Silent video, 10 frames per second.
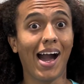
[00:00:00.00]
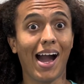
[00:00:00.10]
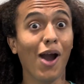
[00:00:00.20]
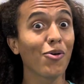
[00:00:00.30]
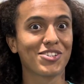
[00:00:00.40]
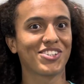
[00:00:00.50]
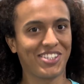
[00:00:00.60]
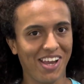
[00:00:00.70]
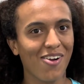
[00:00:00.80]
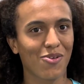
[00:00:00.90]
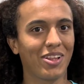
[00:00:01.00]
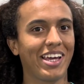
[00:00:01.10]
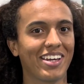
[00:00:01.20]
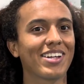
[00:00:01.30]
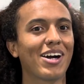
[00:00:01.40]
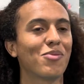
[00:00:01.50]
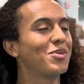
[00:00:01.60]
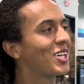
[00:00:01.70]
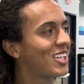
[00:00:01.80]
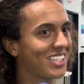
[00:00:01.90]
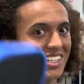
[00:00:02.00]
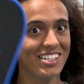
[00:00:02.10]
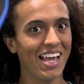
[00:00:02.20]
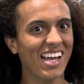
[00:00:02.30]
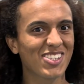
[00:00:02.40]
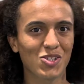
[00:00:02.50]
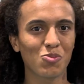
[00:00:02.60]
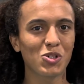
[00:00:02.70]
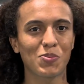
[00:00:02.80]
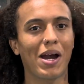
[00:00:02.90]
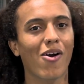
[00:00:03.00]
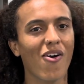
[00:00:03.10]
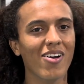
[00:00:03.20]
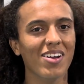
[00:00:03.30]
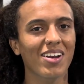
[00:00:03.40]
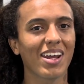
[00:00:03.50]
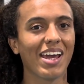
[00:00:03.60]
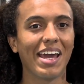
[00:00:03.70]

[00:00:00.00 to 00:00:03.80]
I was scared to lay it down because it just had so much power on it.